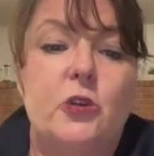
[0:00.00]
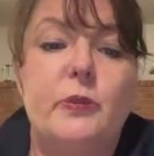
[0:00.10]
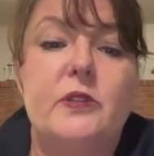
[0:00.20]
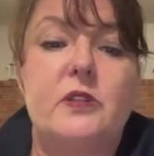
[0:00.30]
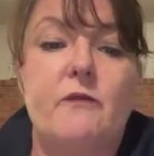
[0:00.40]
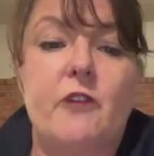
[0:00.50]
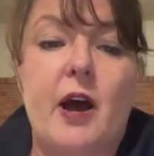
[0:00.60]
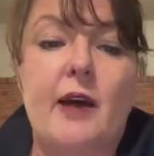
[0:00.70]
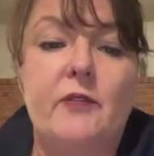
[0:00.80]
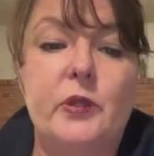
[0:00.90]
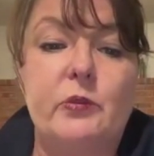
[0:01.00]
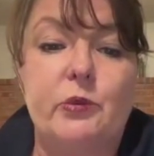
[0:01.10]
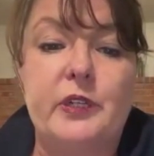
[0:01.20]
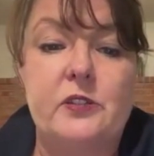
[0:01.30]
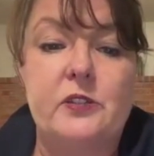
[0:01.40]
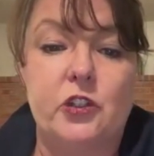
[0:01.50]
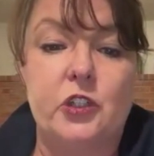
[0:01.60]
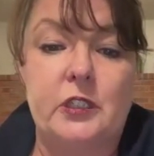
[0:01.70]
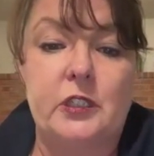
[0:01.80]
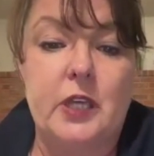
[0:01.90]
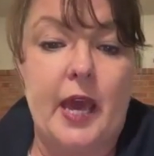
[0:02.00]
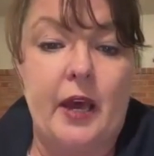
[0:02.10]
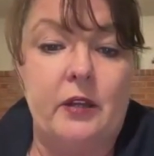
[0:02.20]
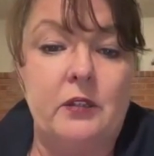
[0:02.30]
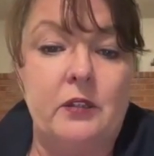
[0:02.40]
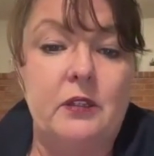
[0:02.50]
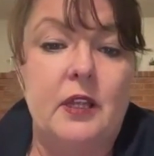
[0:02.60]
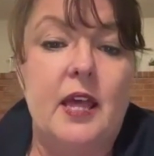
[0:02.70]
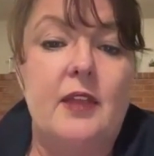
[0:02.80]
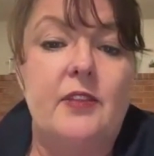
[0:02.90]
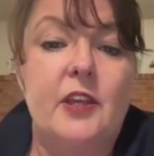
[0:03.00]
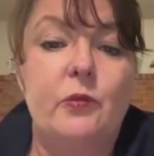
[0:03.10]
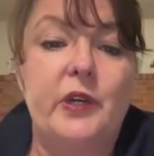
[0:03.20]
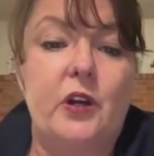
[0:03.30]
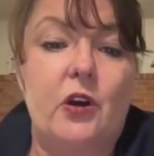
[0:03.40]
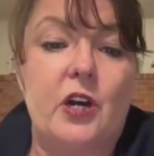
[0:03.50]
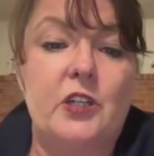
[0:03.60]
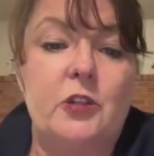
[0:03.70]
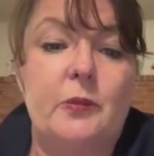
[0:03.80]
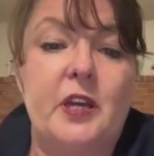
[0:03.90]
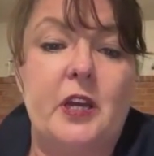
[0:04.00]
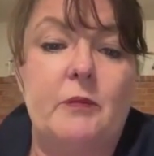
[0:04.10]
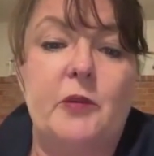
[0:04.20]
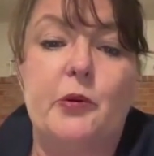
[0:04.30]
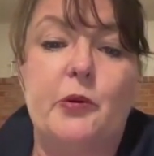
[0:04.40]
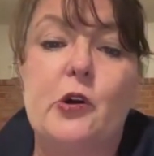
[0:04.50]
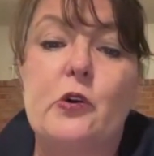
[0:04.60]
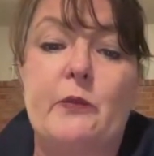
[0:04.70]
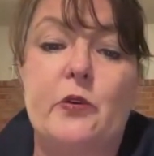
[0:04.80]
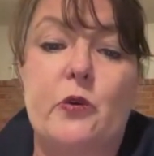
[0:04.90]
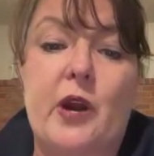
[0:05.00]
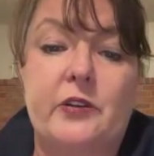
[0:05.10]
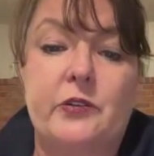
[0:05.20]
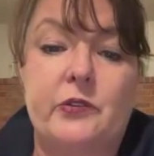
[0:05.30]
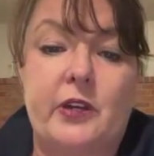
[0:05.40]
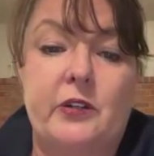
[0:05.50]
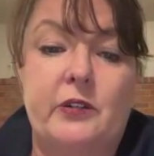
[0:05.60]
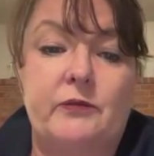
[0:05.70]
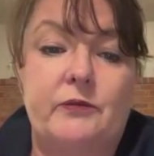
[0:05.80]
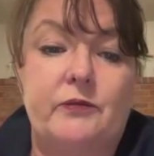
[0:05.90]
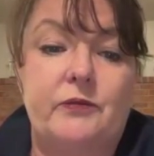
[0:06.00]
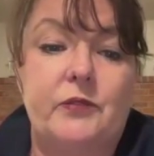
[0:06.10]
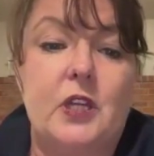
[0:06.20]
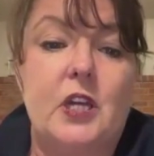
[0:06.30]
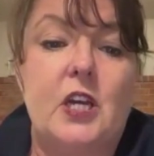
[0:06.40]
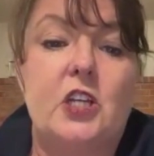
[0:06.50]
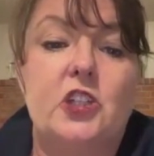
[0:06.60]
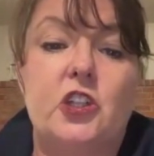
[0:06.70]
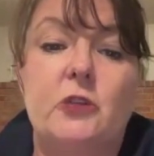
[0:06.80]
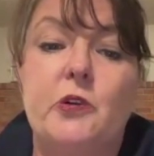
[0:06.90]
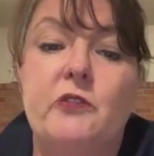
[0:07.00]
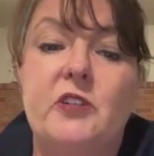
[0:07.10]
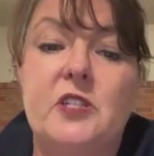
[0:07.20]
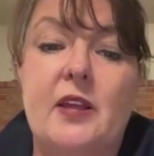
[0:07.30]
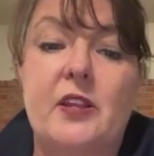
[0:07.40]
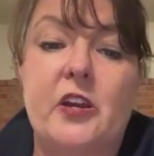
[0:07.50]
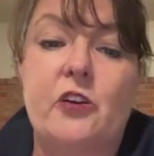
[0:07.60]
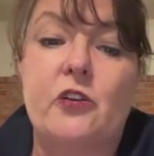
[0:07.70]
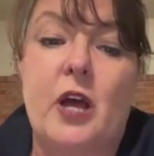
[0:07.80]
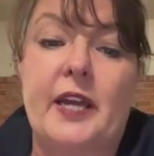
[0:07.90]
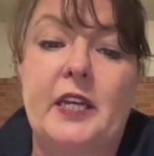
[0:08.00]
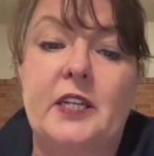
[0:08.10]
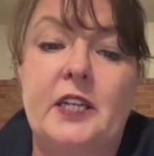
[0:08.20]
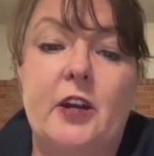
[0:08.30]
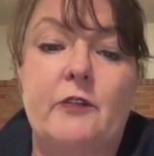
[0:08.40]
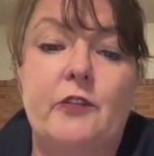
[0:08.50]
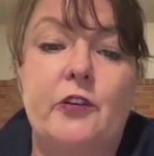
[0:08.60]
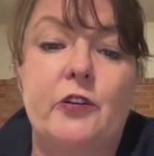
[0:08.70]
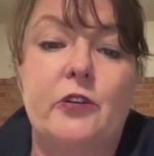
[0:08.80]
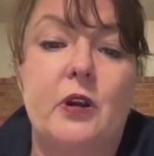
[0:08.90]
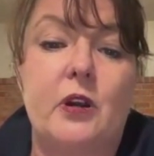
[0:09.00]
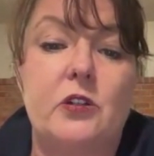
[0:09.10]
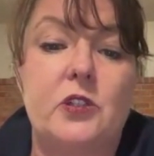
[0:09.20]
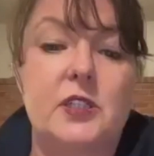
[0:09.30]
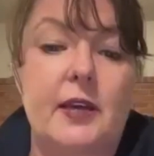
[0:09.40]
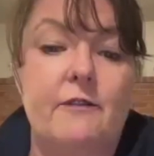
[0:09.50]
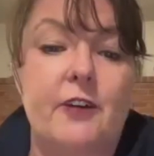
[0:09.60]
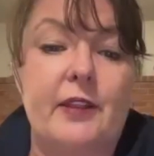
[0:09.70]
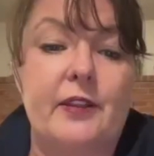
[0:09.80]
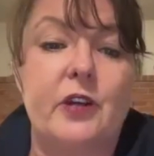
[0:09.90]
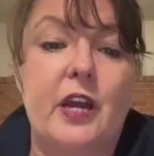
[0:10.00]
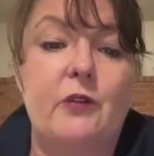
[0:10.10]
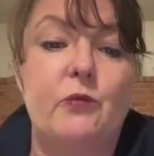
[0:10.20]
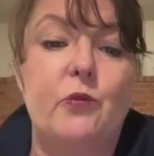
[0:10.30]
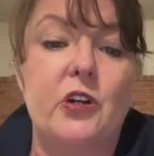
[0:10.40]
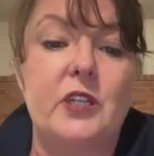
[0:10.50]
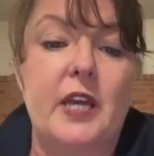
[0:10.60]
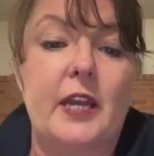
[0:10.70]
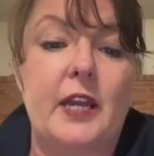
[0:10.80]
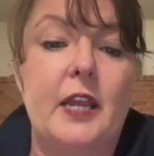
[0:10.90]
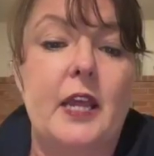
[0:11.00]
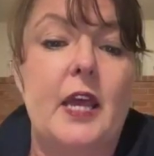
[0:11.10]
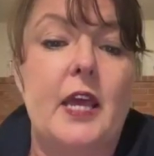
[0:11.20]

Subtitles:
She was involved with research at Yale, then went on to become the program director there. She moved to South Carolina to care for her stepfather and worked at